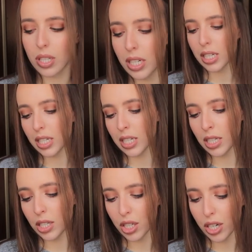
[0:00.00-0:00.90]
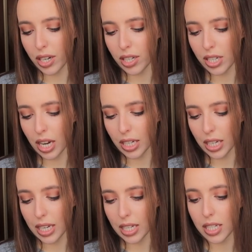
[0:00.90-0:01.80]
This is in the shade
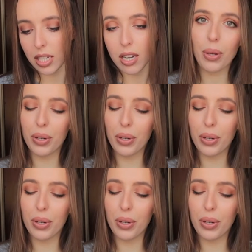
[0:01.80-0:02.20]
Sunkissed.